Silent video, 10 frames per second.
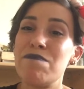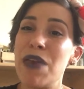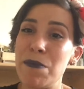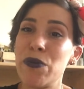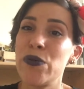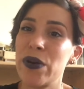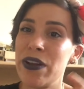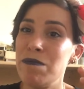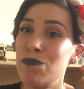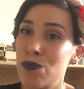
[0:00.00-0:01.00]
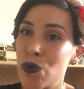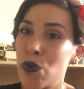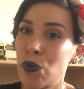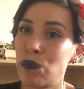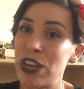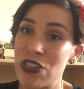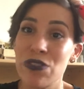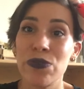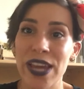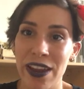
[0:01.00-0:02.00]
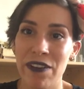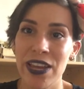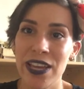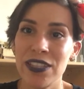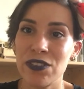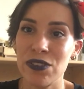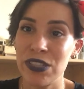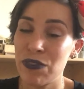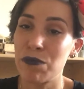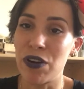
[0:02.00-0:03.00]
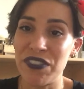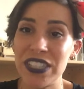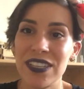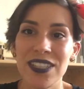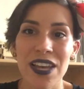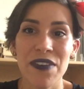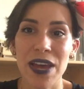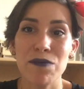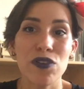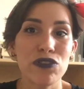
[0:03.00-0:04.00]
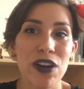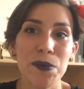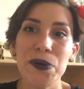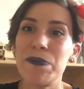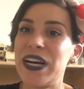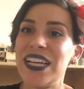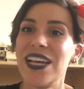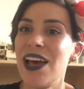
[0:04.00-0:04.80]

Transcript: people who are in more regional areas or different provinces have had more trouble, but